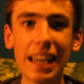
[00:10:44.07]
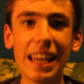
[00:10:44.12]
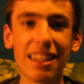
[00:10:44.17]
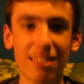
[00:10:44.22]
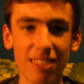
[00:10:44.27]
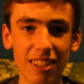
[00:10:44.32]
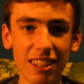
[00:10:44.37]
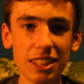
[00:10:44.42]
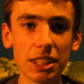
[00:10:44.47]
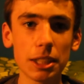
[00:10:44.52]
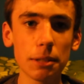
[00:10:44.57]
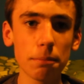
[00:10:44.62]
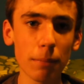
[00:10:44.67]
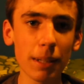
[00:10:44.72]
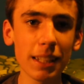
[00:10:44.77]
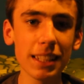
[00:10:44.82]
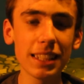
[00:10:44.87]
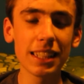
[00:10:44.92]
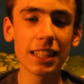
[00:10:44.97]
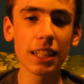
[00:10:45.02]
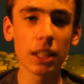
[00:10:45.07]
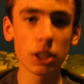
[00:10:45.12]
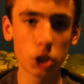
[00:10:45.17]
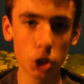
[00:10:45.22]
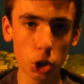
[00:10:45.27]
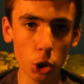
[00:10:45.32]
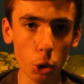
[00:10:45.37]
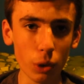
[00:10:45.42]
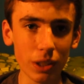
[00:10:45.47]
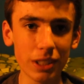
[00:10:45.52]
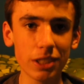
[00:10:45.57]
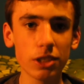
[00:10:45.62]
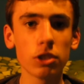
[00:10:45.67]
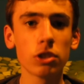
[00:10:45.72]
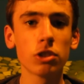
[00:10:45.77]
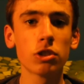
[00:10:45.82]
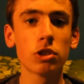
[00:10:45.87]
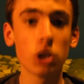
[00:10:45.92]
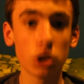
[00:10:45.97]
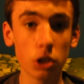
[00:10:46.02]
they're actually making a
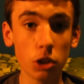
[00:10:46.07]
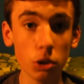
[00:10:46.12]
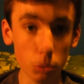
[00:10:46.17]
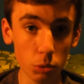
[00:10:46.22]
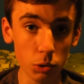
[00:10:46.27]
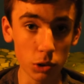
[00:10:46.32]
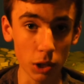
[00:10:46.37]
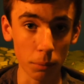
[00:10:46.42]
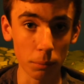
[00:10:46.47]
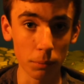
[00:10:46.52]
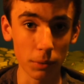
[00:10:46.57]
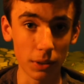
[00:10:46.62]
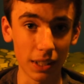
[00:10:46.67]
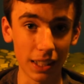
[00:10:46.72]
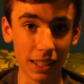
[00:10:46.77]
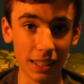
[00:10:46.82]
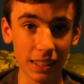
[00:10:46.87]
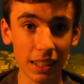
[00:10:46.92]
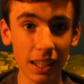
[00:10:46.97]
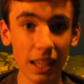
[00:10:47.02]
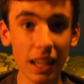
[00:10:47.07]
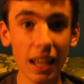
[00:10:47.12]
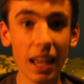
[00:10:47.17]
choice to do something.